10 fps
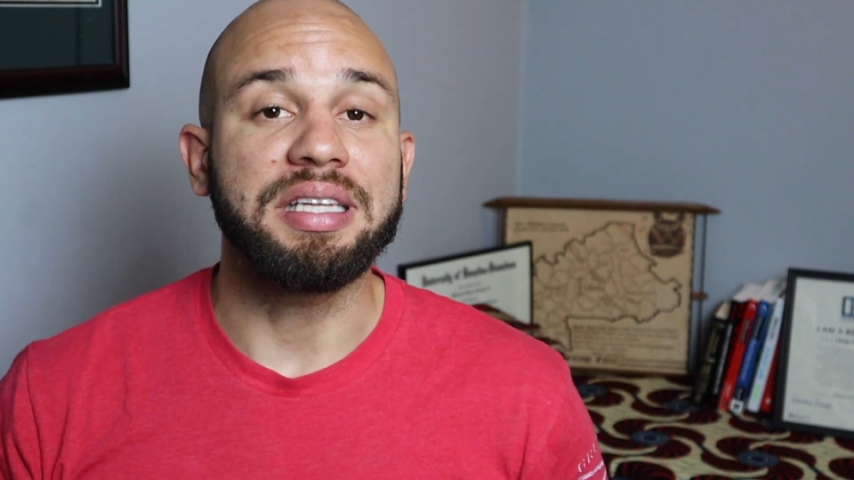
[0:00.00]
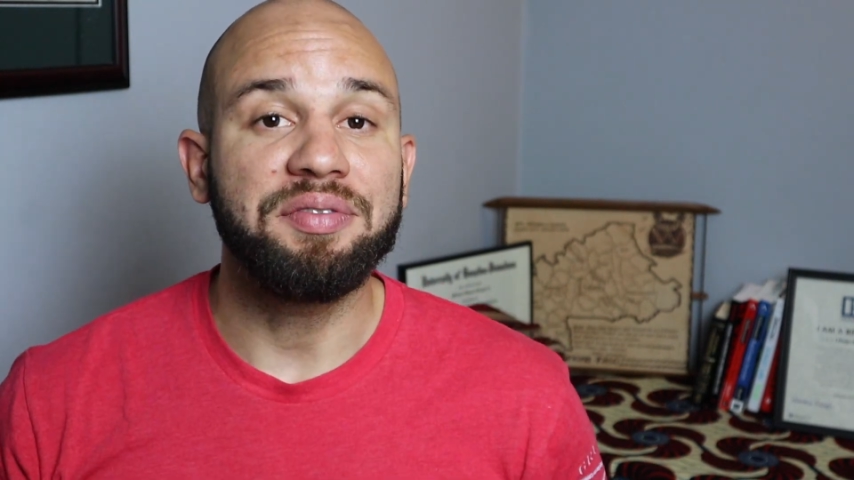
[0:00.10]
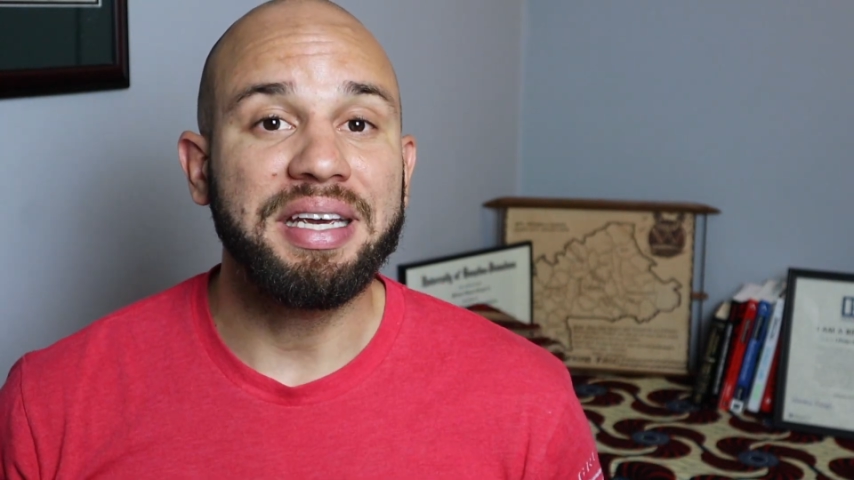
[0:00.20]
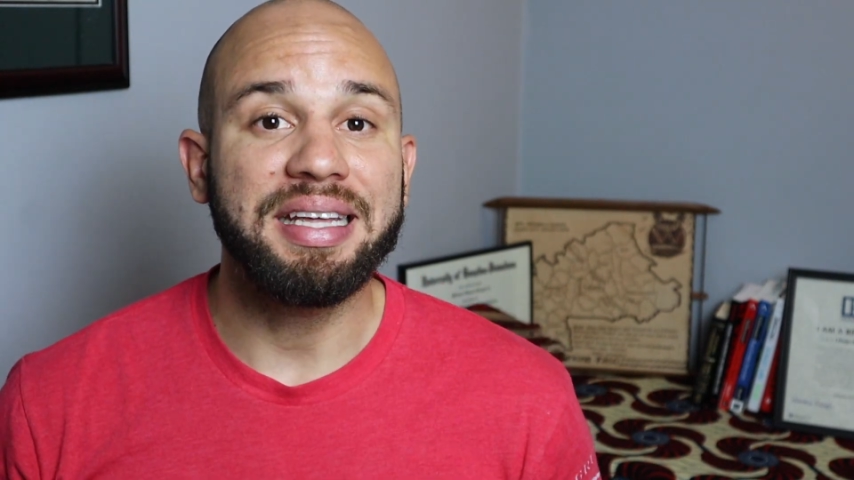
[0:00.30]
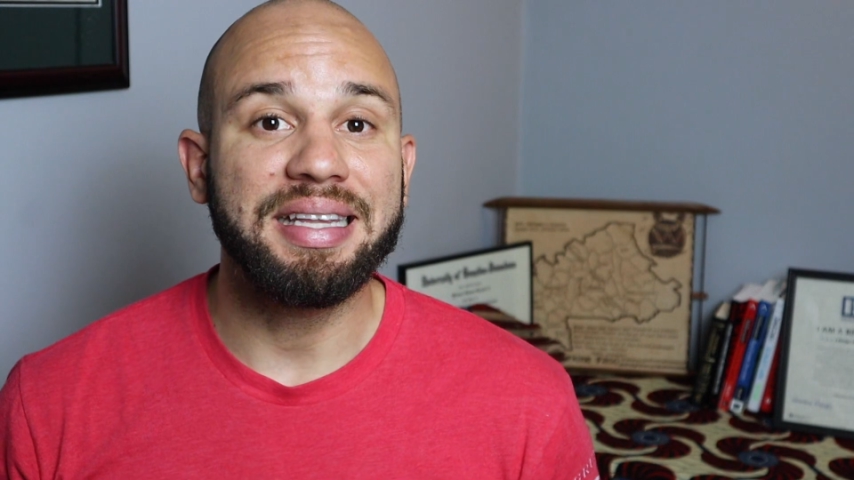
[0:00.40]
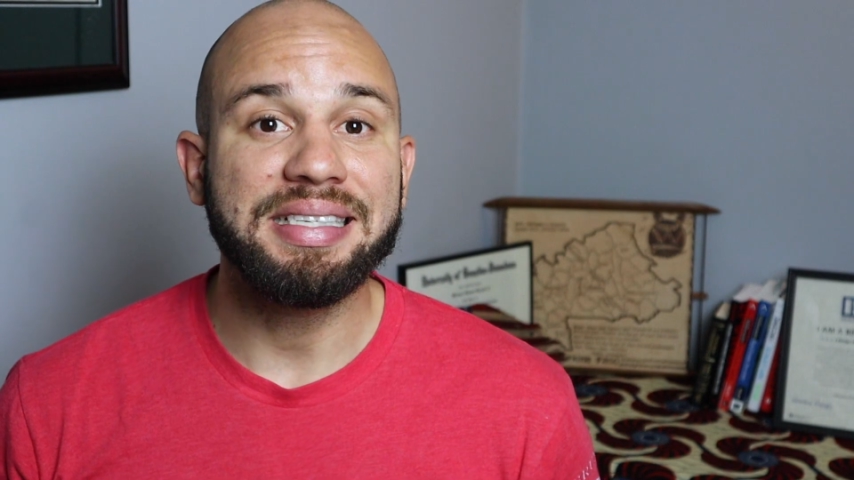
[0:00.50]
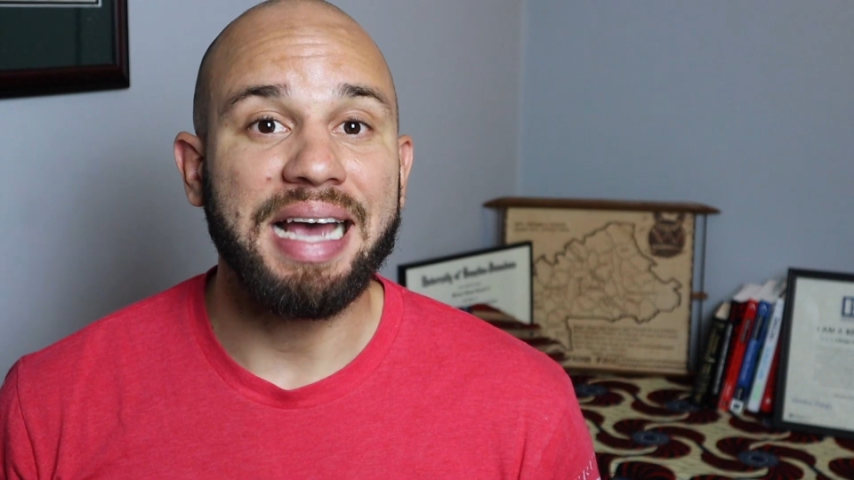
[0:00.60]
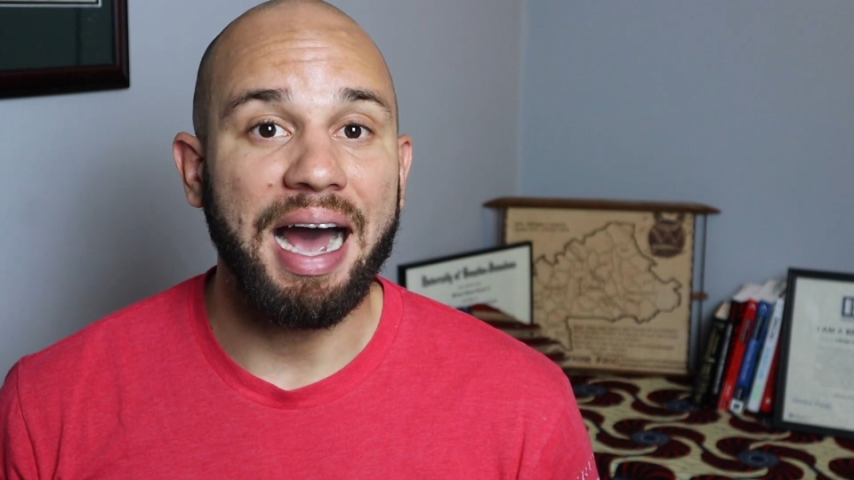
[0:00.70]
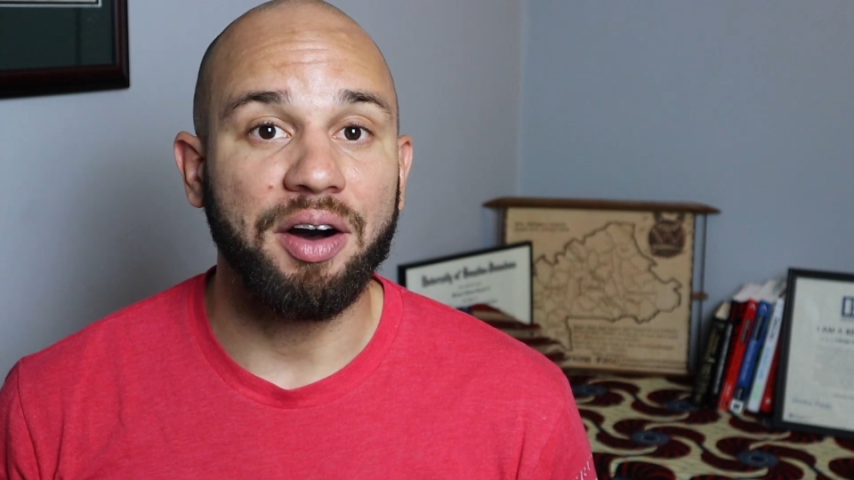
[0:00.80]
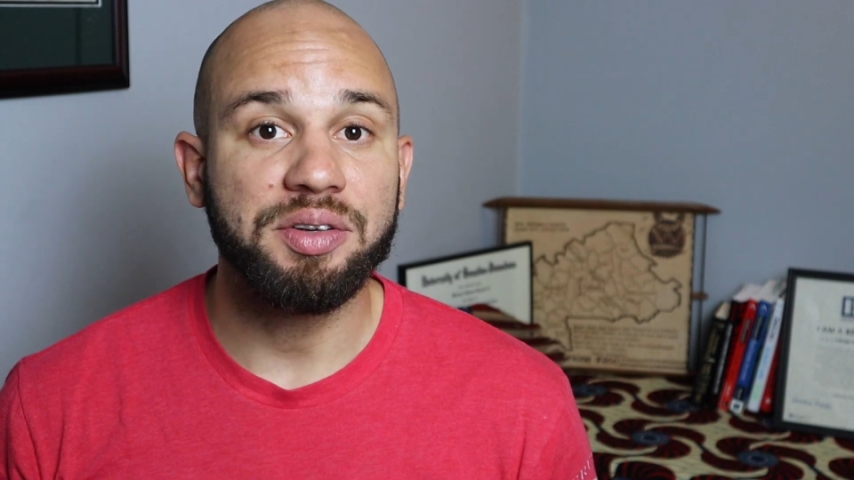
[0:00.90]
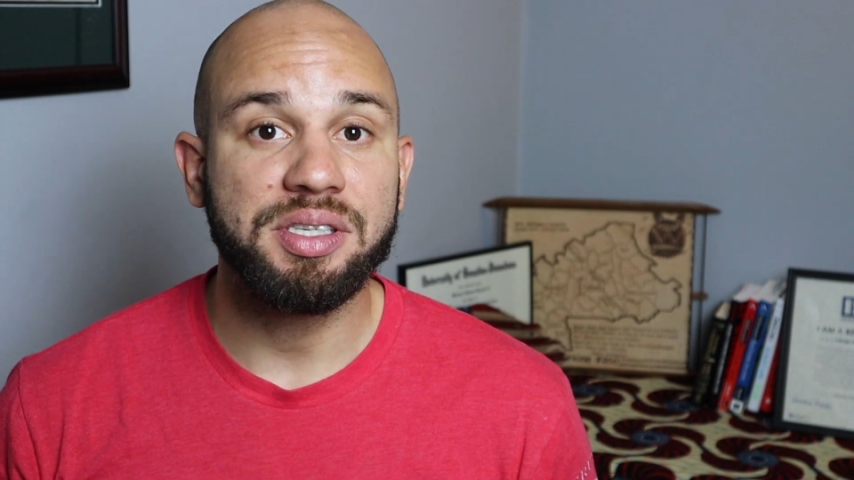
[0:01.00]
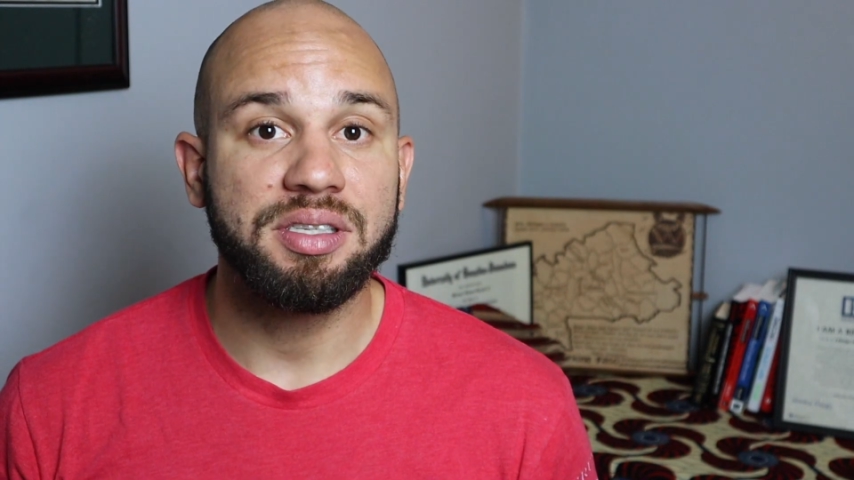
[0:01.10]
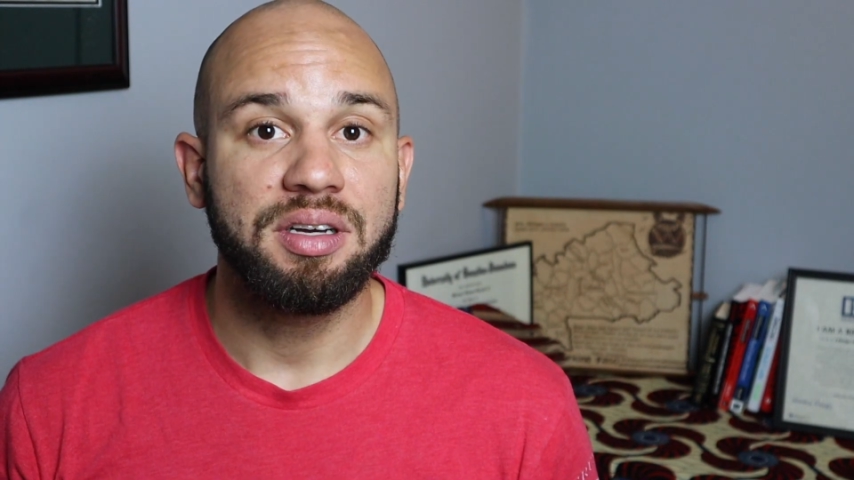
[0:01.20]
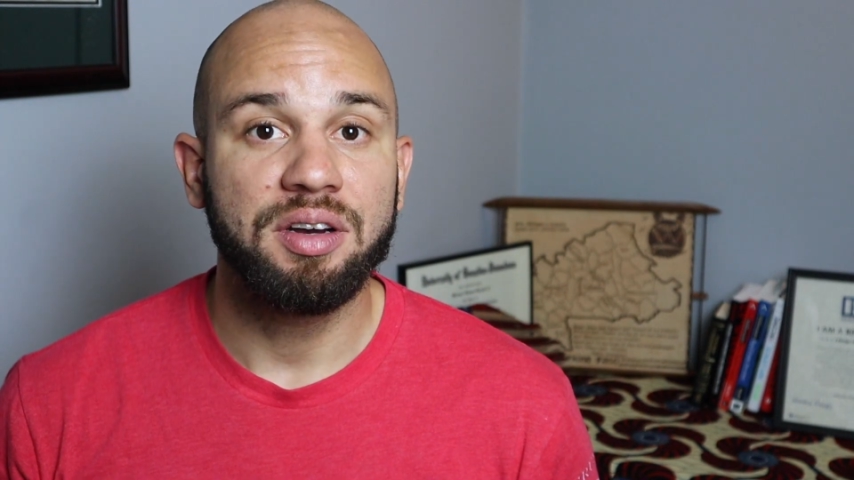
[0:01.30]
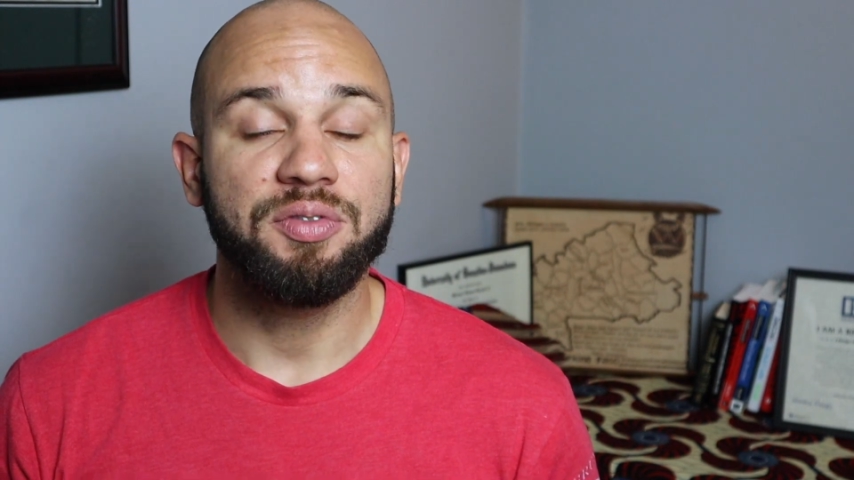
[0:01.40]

living in this house